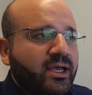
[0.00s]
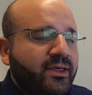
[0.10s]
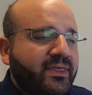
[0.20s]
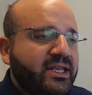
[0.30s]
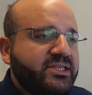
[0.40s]

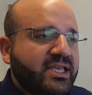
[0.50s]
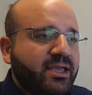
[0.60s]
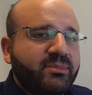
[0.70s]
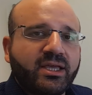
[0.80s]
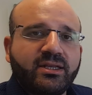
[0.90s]
that is
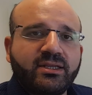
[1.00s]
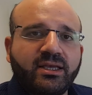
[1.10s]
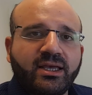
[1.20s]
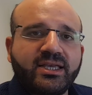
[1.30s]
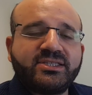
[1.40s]
aimed at
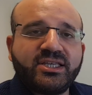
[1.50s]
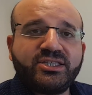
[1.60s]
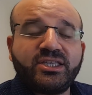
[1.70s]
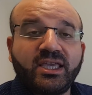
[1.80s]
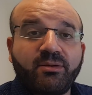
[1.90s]

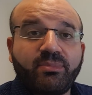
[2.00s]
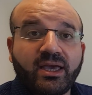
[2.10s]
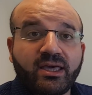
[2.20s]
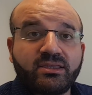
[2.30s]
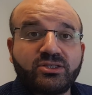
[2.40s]
assisting
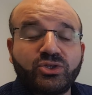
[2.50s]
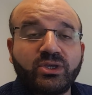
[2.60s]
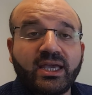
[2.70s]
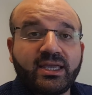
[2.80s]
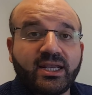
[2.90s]
empaths
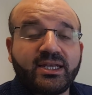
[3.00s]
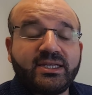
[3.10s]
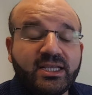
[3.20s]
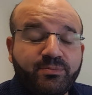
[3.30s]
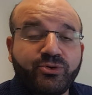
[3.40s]
to gain a
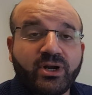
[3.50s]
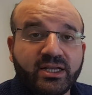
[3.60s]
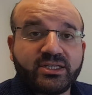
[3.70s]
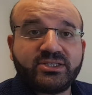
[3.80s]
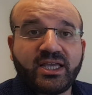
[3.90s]
deeper
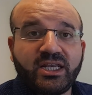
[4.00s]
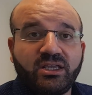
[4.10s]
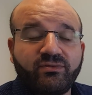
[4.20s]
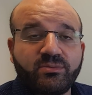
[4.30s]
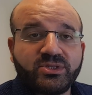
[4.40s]

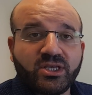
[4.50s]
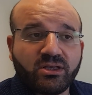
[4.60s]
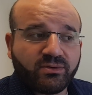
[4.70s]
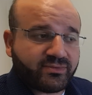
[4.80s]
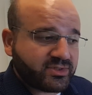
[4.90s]
understanding of
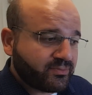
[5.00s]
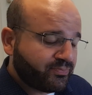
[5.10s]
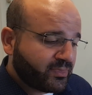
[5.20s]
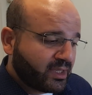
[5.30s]
themselves.